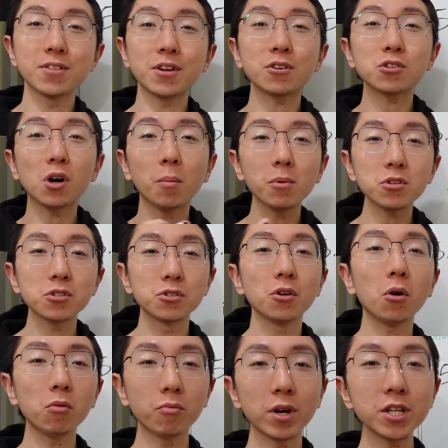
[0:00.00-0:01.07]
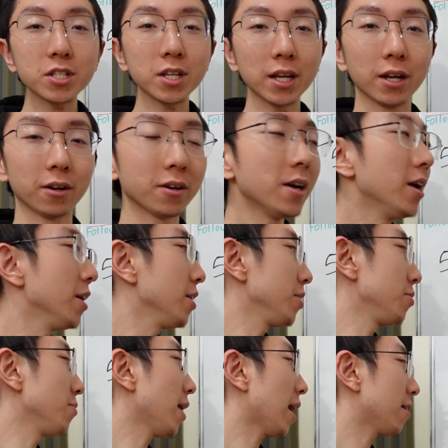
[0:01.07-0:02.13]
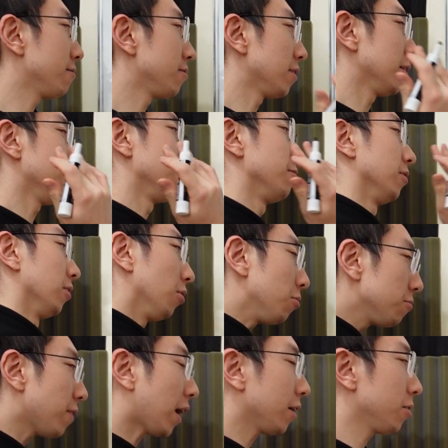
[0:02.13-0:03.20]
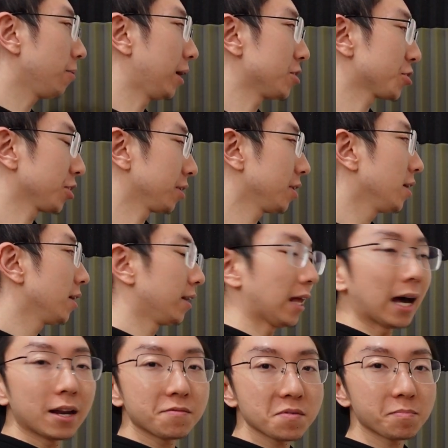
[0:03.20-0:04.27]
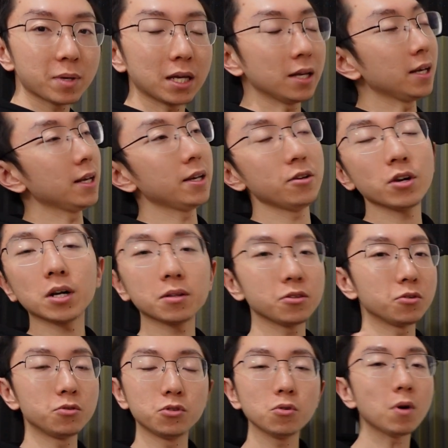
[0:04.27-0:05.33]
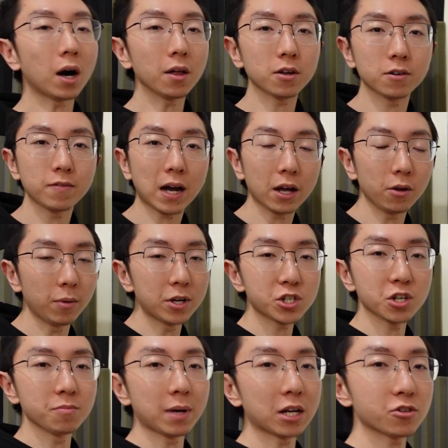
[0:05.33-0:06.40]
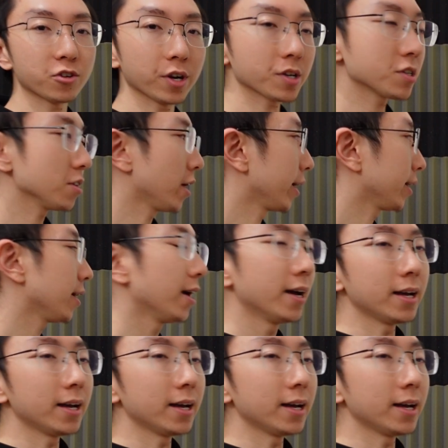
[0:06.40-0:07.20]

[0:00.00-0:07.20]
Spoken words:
There's almost no risk here. You have low valuation, not even PE. You do other valuation metrics like